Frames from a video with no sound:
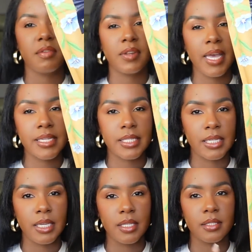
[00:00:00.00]
flax
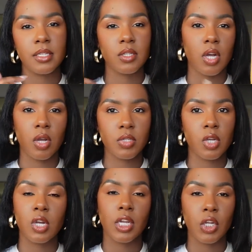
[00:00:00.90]
seeds. These are
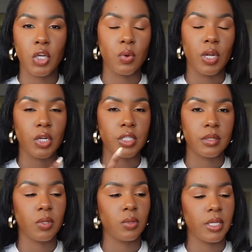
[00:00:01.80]
also gonna go in our
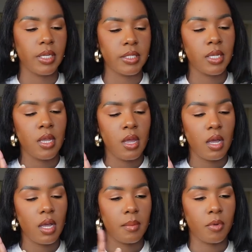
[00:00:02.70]
smoothies.
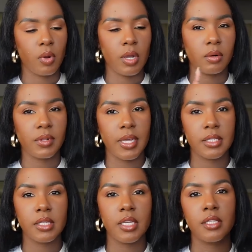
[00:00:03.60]
Um, ground
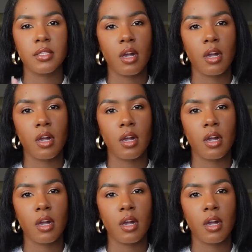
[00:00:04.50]
flax seeds